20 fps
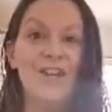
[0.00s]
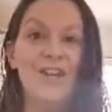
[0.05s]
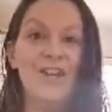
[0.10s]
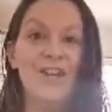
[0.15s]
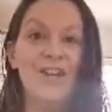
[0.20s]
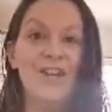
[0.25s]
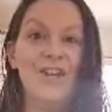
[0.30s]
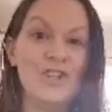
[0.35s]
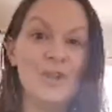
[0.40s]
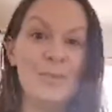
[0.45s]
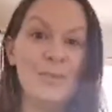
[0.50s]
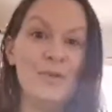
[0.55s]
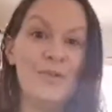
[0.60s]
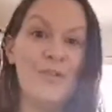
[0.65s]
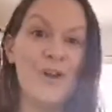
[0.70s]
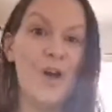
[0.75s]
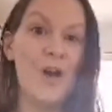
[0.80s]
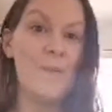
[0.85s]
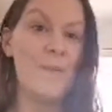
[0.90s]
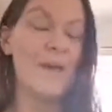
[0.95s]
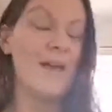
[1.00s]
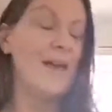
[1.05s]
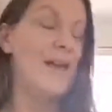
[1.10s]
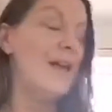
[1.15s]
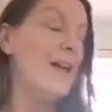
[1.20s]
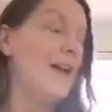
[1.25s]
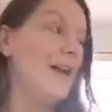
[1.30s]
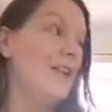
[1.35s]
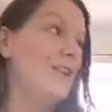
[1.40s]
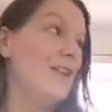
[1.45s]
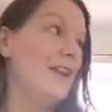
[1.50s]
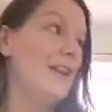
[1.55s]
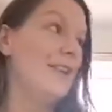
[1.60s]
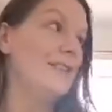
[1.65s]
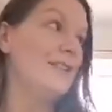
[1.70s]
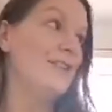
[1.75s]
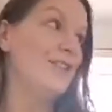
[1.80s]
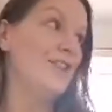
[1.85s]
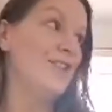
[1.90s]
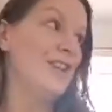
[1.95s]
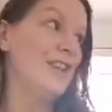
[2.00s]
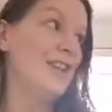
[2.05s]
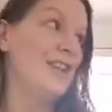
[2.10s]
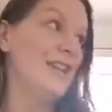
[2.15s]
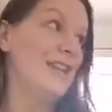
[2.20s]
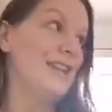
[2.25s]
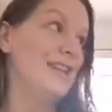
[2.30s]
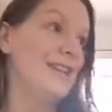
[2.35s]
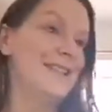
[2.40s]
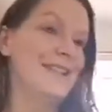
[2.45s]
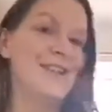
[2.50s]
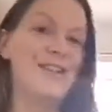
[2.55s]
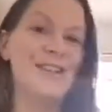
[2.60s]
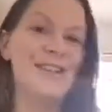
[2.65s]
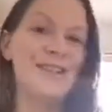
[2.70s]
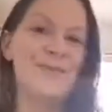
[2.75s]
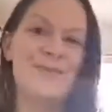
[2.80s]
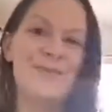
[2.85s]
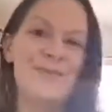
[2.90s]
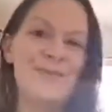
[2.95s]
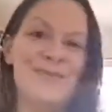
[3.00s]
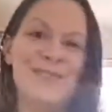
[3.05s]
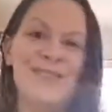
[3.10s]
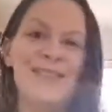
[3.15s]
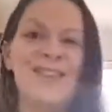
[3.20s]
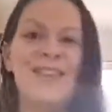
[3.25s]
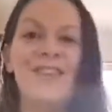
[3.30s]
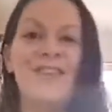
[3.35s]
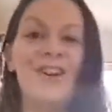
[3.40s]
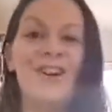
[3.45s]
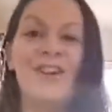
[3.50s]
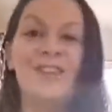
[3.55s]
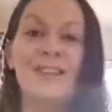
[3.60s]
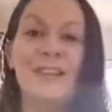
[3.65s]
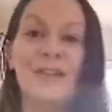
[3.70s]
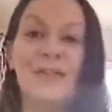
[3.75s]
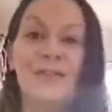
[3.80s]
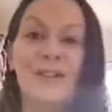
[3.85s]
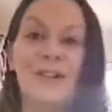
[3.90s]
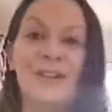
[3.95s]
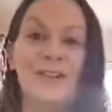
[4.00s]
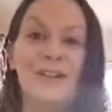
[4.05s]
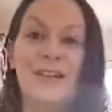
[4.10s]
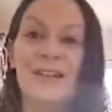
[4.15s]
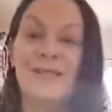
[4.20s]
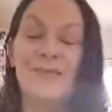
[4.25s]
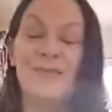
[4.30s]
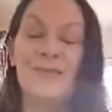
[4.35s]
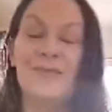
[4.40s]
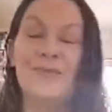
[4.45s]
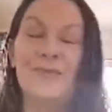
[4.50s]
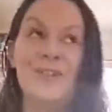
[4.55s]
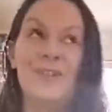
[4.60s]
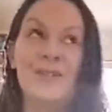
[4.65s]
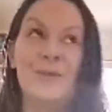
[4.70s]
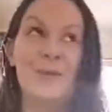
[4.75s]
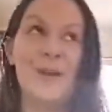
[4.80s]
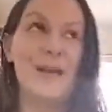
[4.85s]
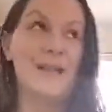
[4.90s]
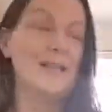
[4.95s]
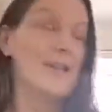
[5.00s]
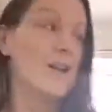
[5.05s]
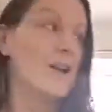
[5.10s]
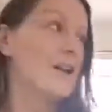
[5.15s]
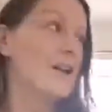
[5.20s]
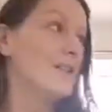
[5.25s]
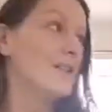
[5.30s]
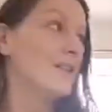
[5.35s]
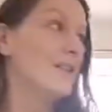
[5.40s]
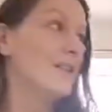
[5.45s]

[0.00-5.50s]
Such a performer, and yet she is so. They're all different. I swear to God.